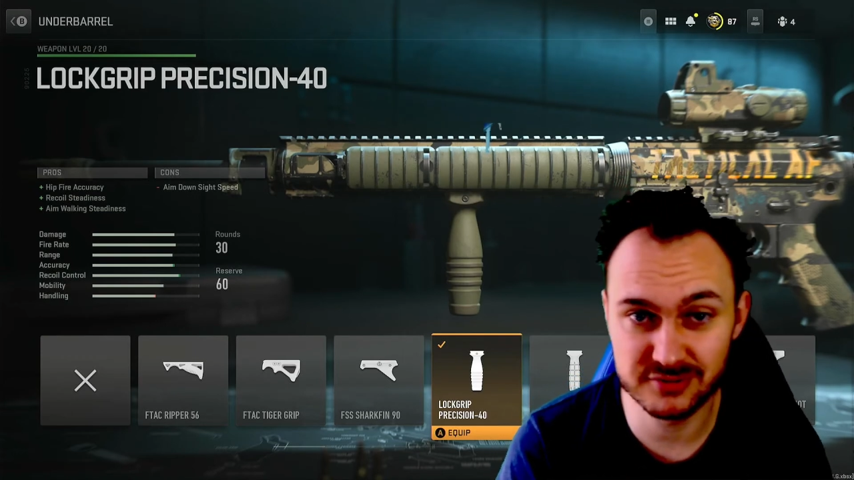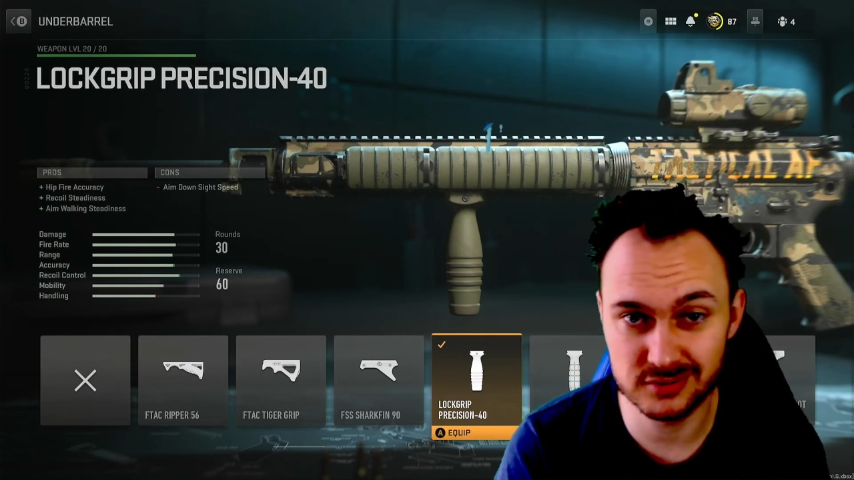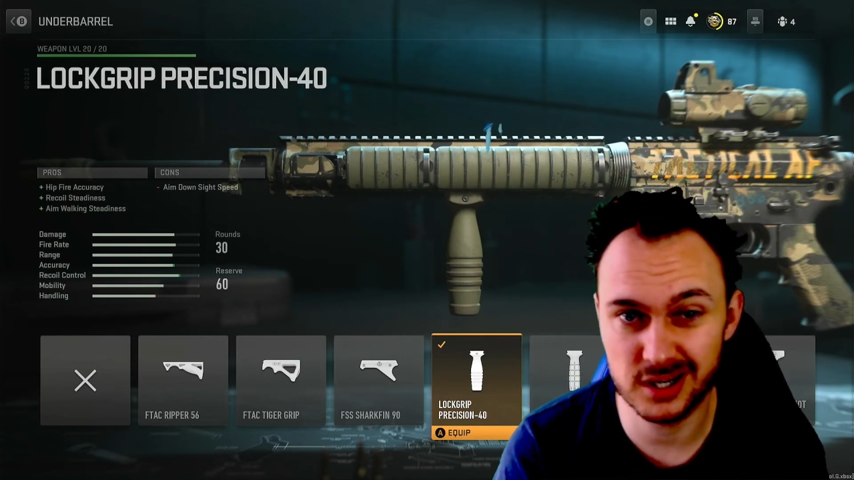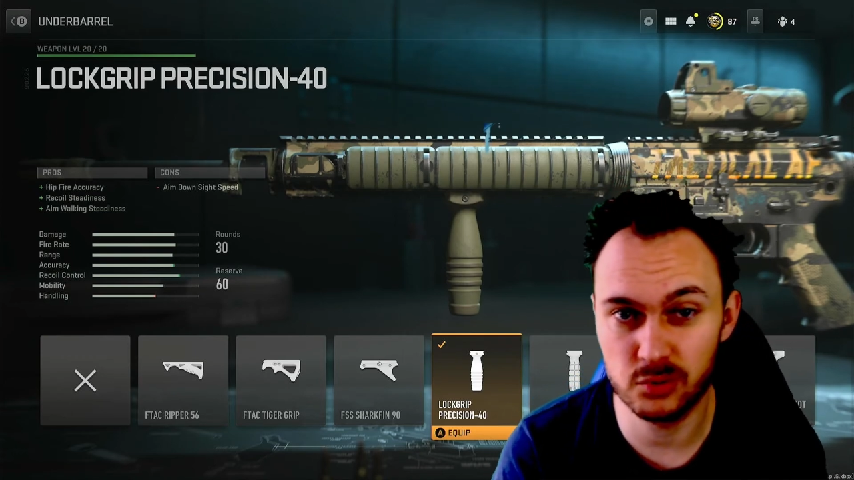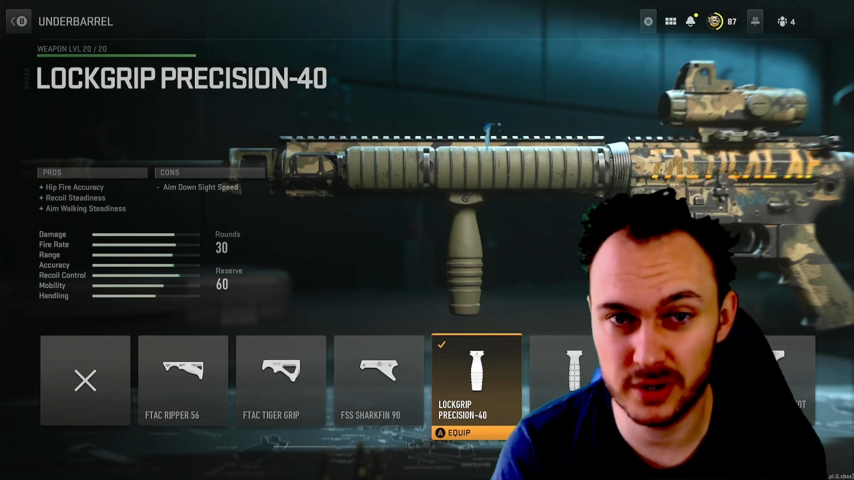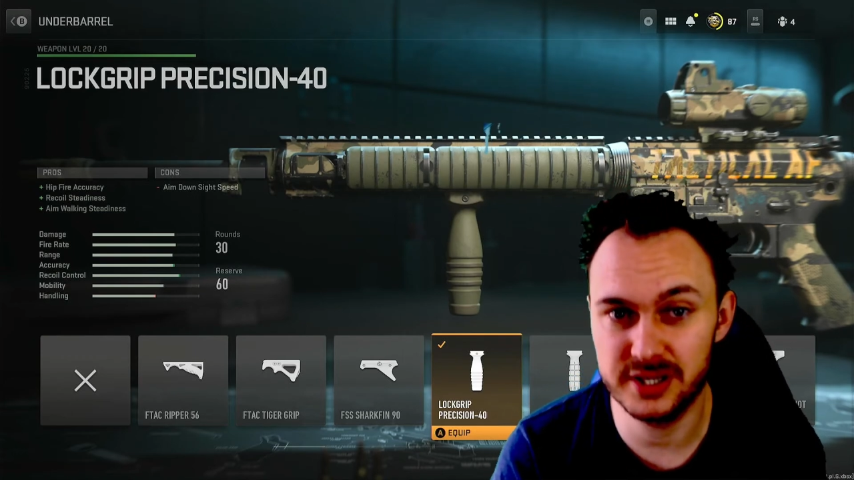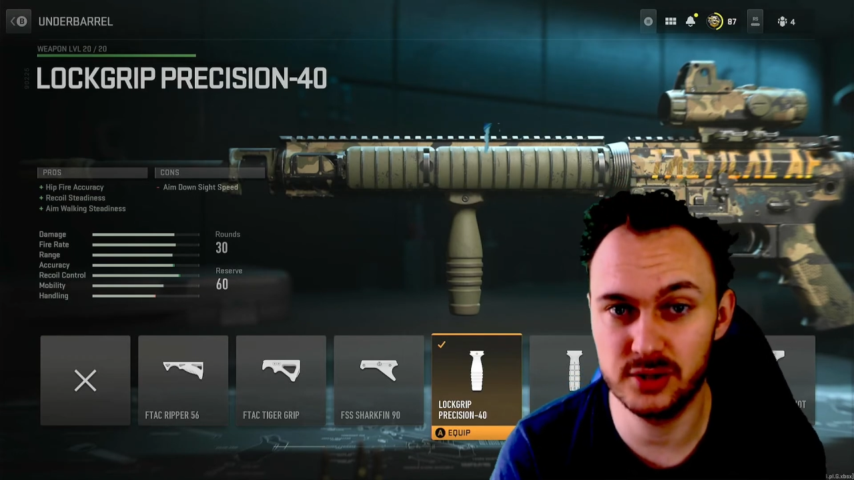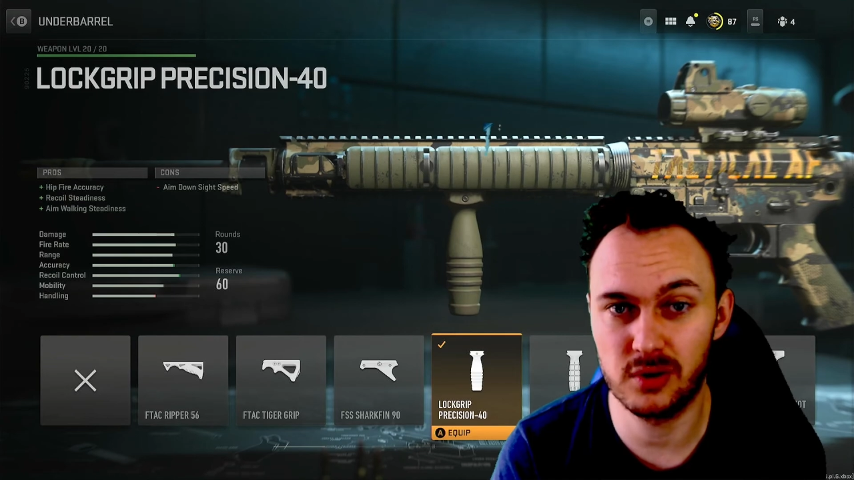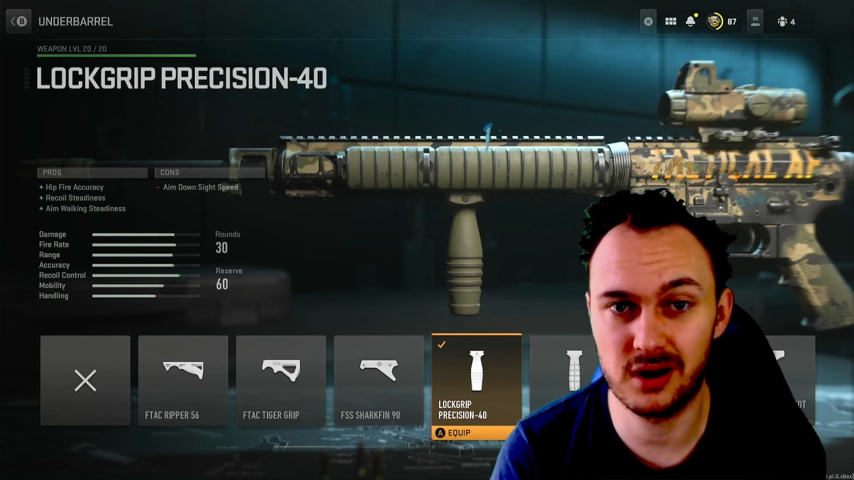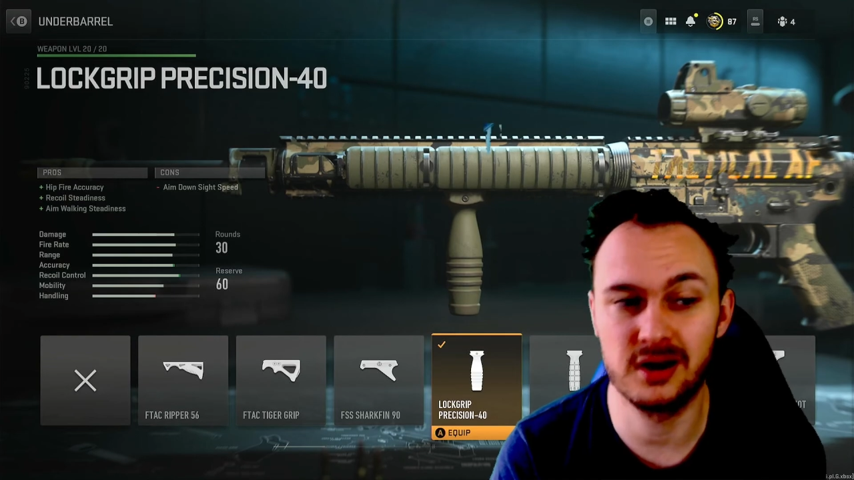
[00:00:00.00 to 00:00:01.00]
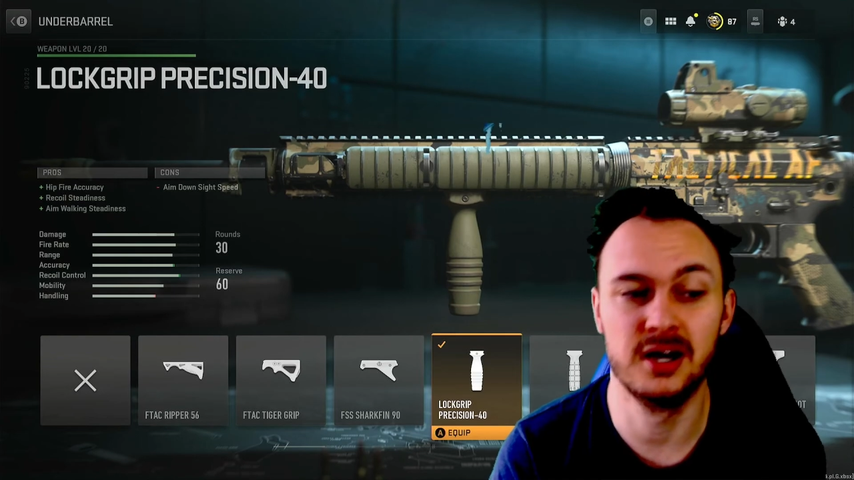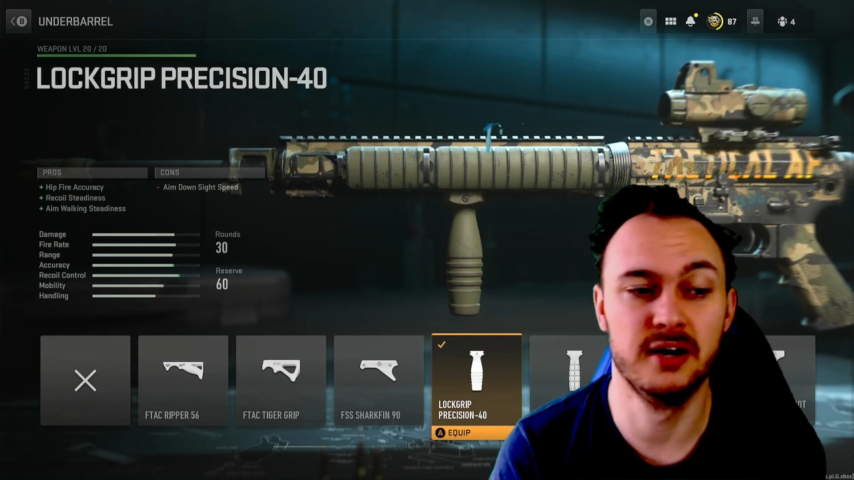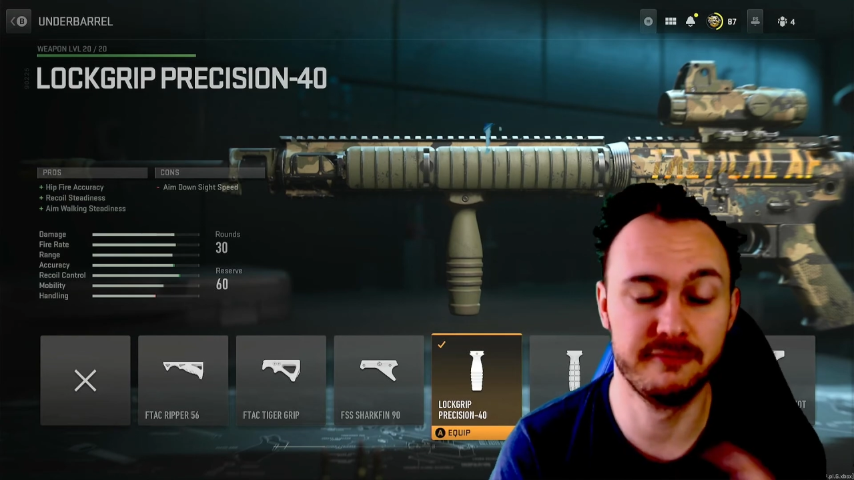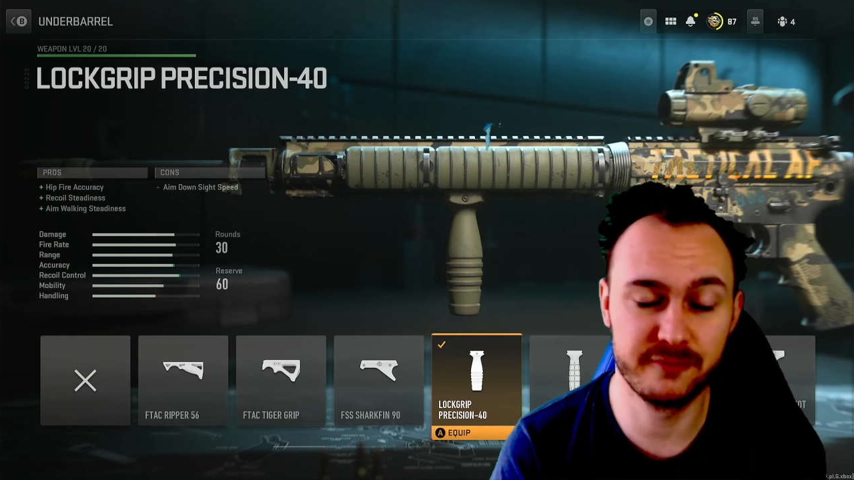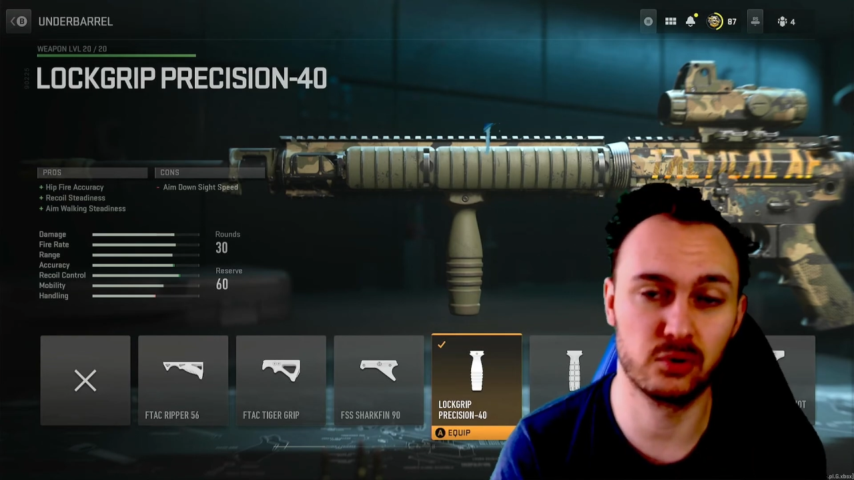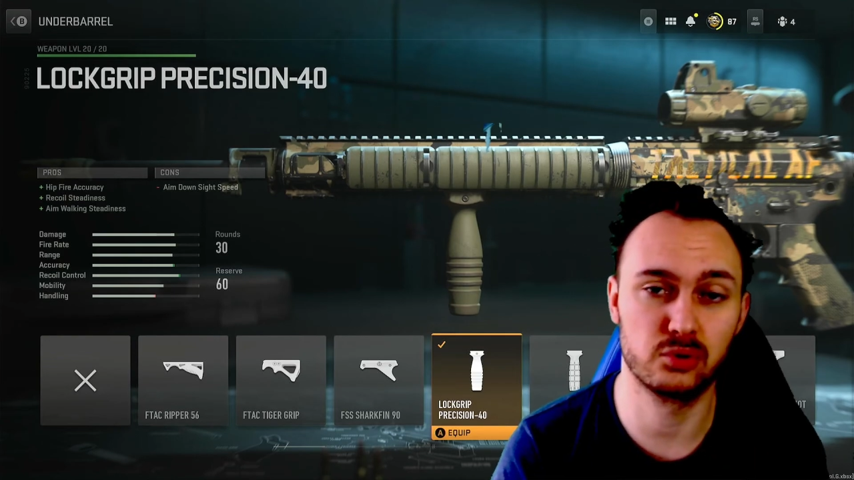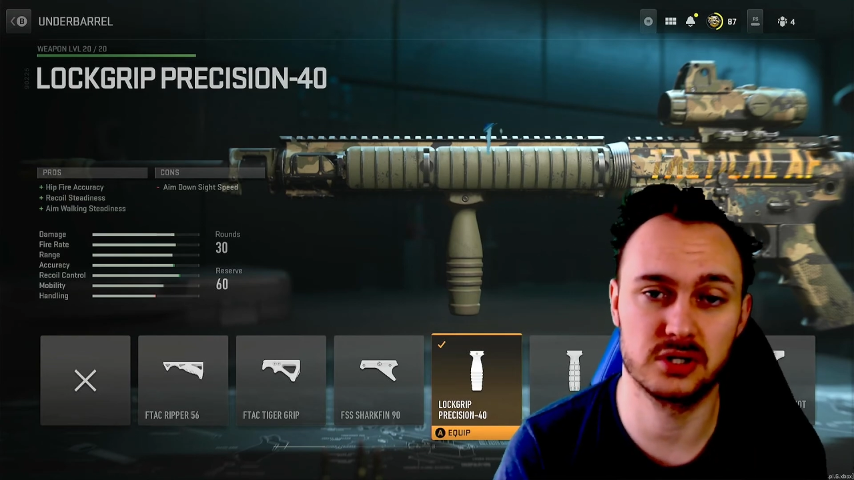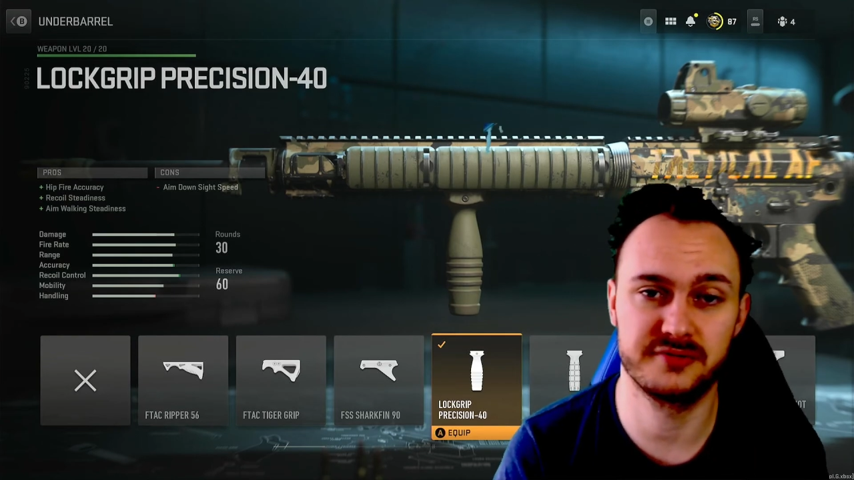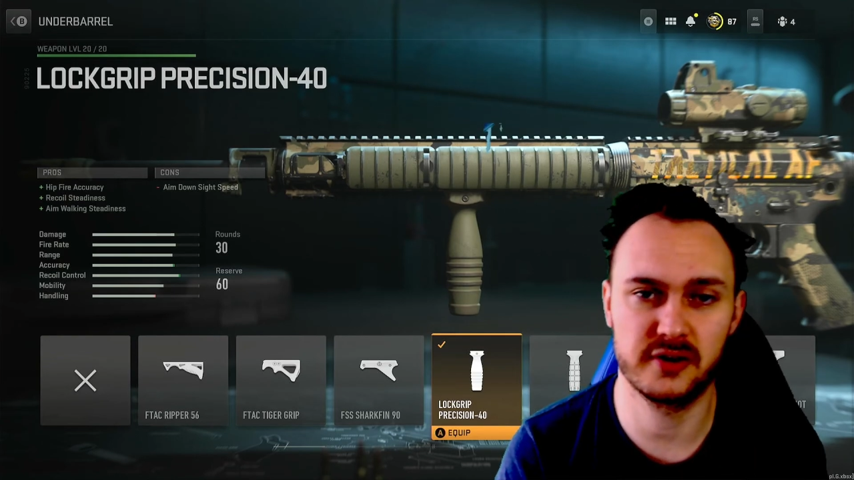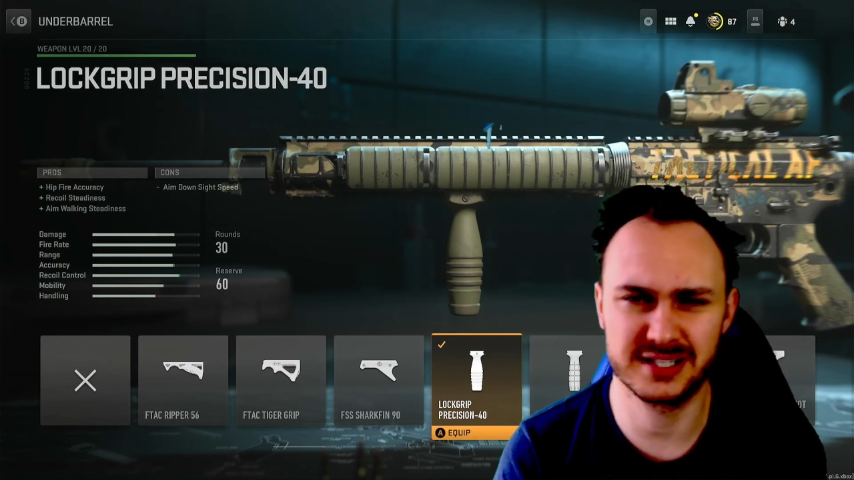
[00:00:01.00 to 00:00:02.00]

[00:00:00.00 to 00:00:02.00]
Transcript: right when you are full auto firing.